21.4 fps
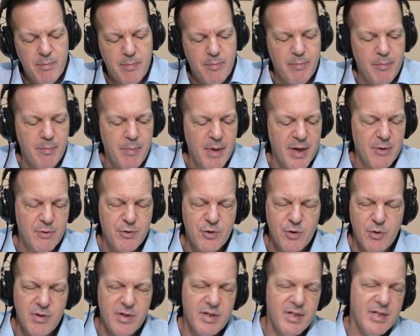better
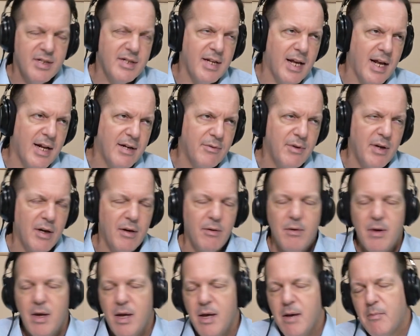choices. I don't know.
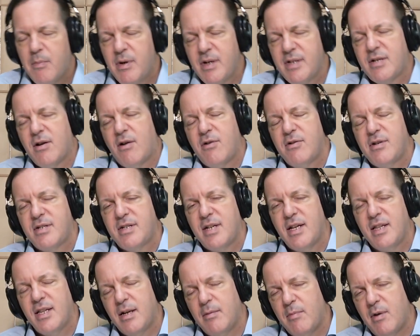But it's hard to
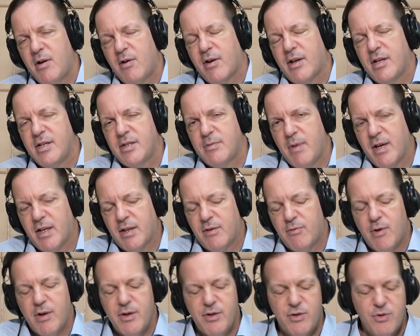say that Americans make
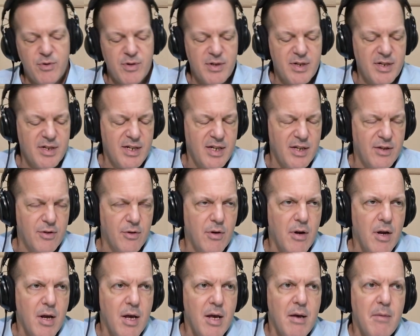the right choices either,
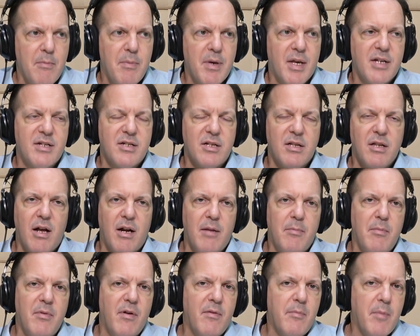because a lot
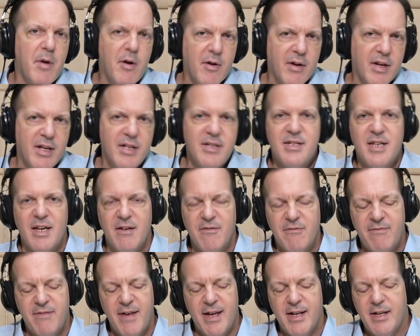of Americans
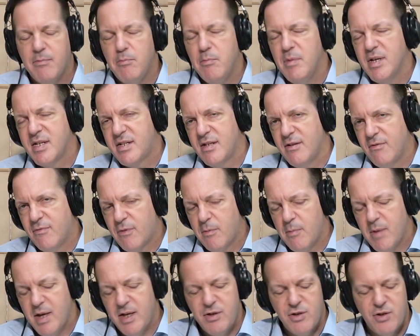get fed
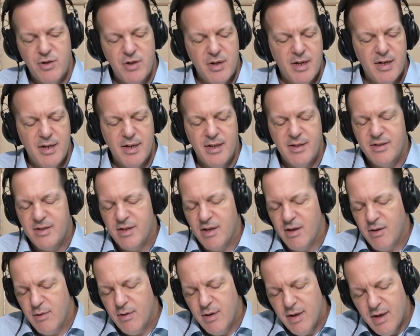misinformation, and
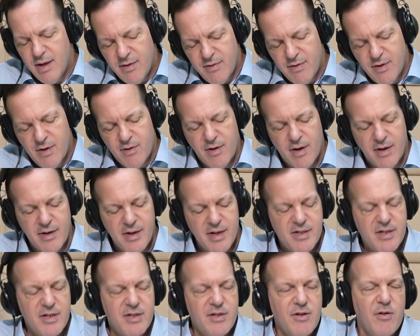so they're not
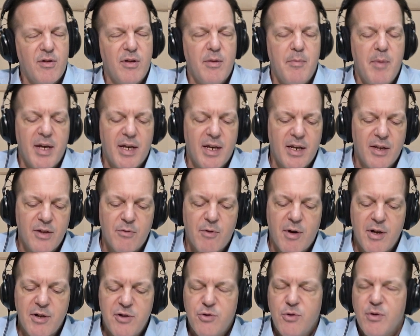necessarily making the
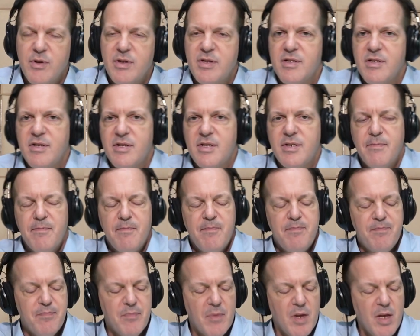right choices.
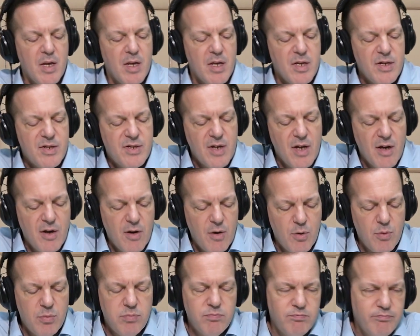
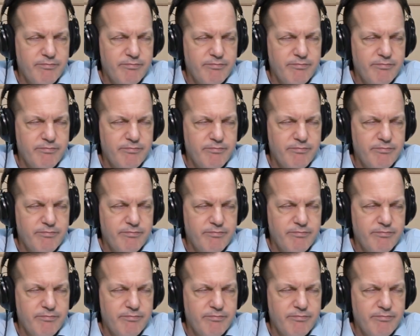So